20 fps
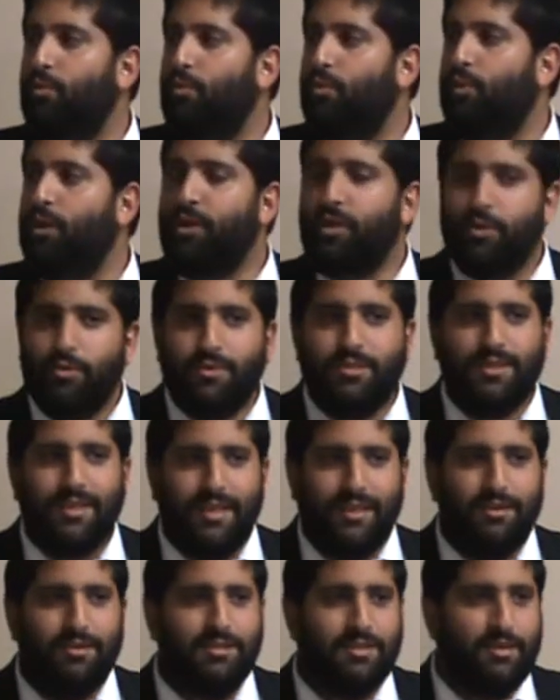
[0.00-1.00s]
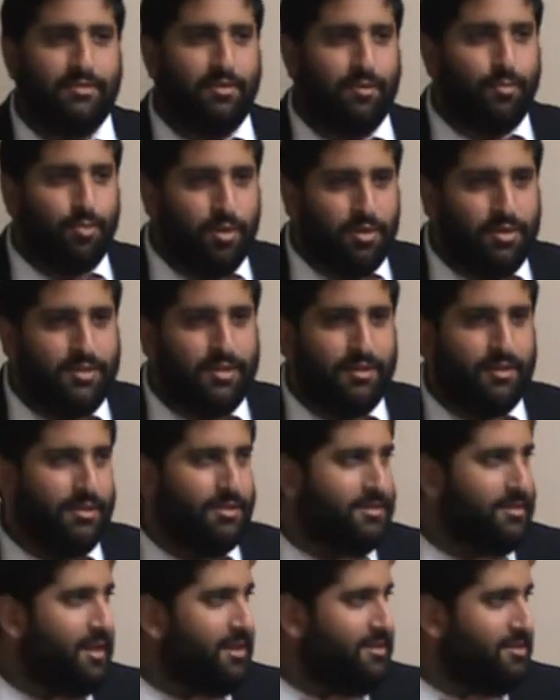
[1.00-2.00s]
What you see here is that if a person
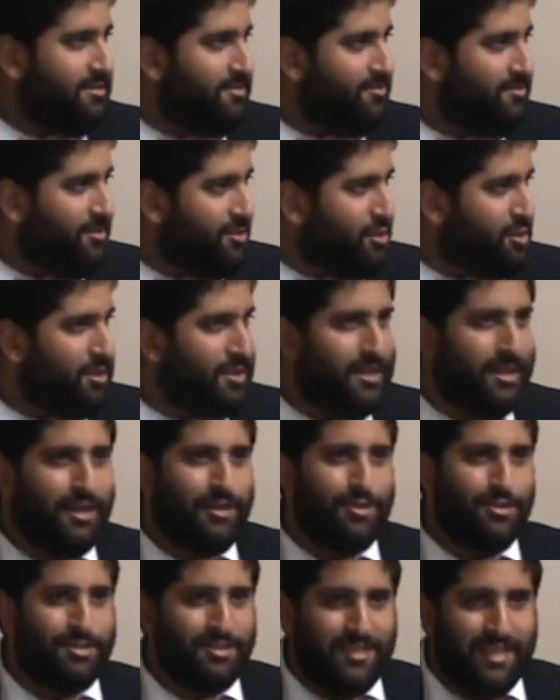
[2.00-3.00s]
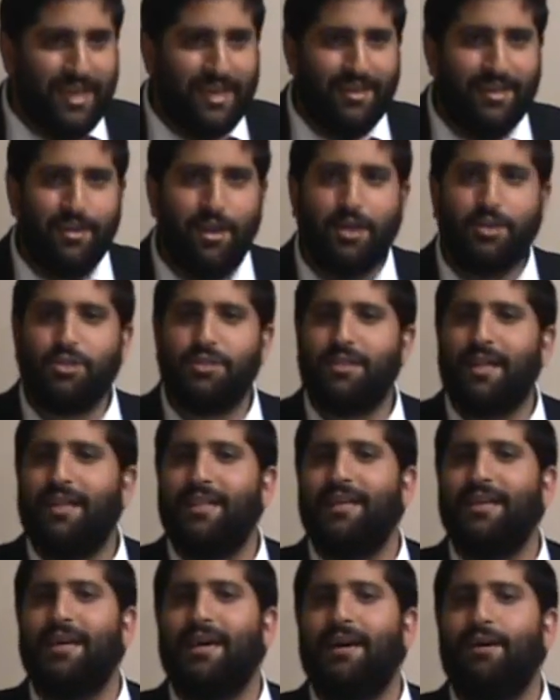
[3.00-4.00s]
does not sufficiently understand not just
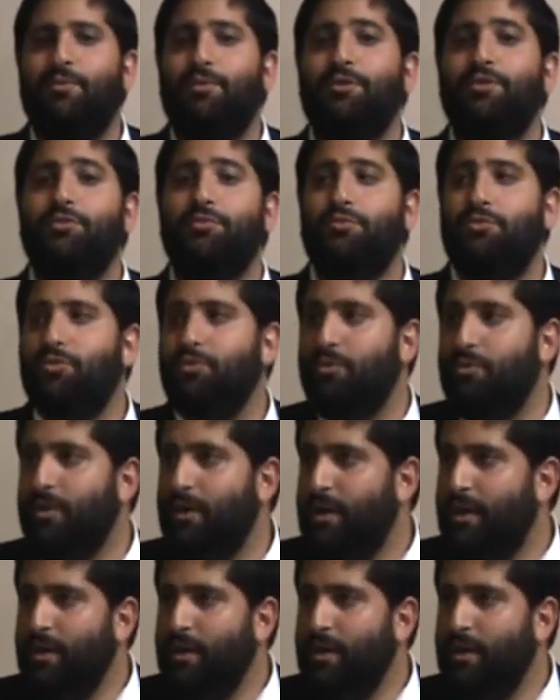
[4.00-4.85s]
halakha, what you do,